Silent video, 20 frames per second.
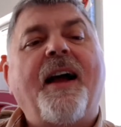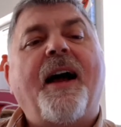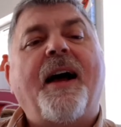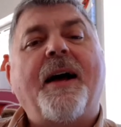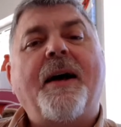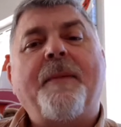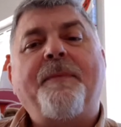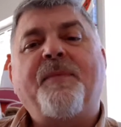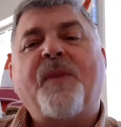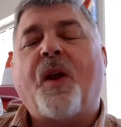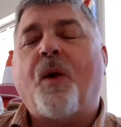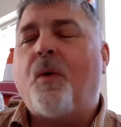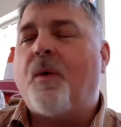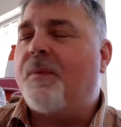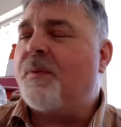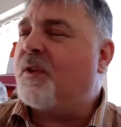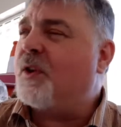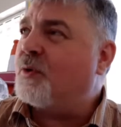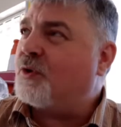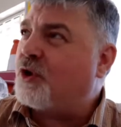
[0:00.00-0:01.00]

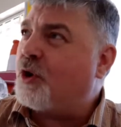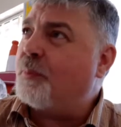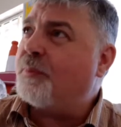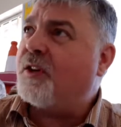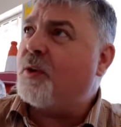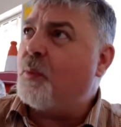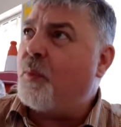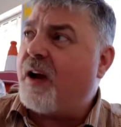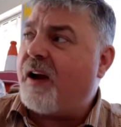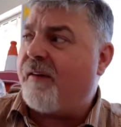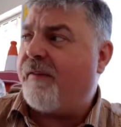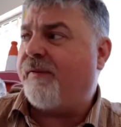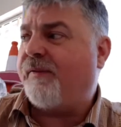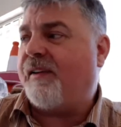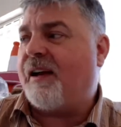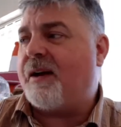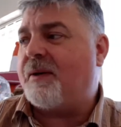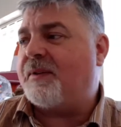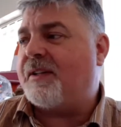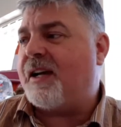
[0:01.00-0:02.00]
There's something we have
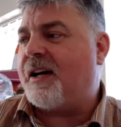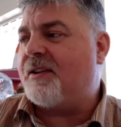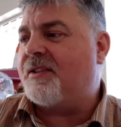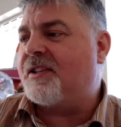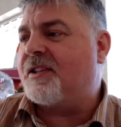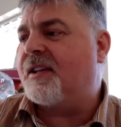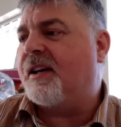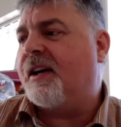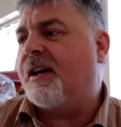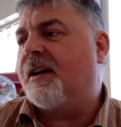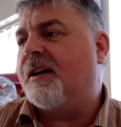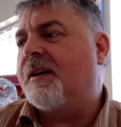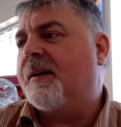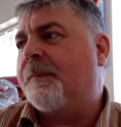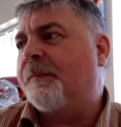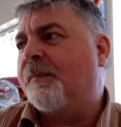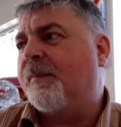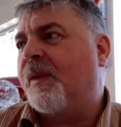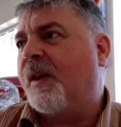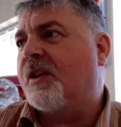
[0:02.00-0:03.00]
found out,
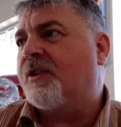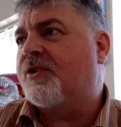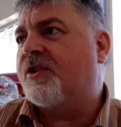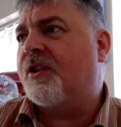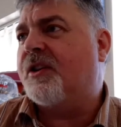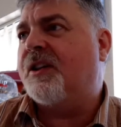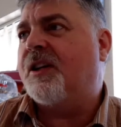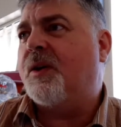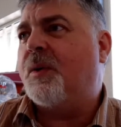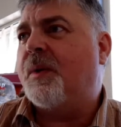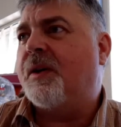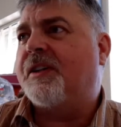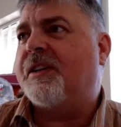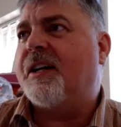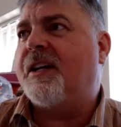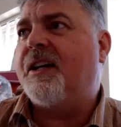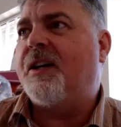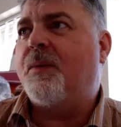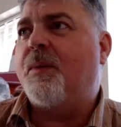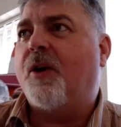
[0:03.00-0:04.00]
certainly we're
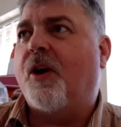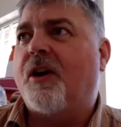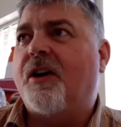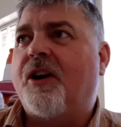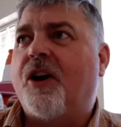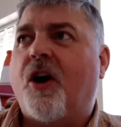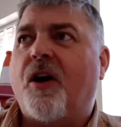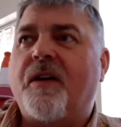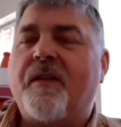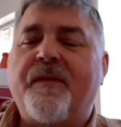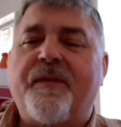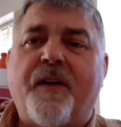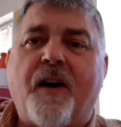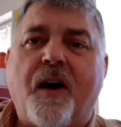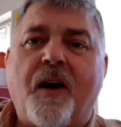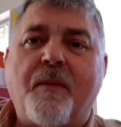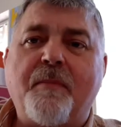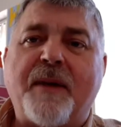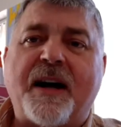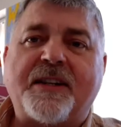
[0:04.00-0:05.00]
dealing with like Lion
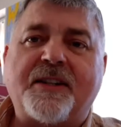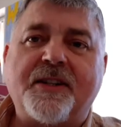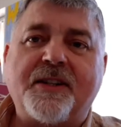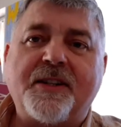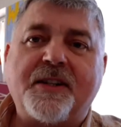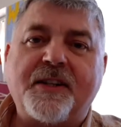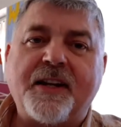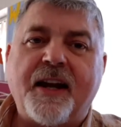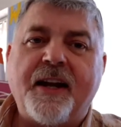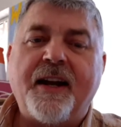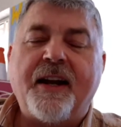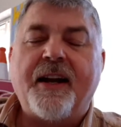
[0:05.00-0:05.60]
Farm matters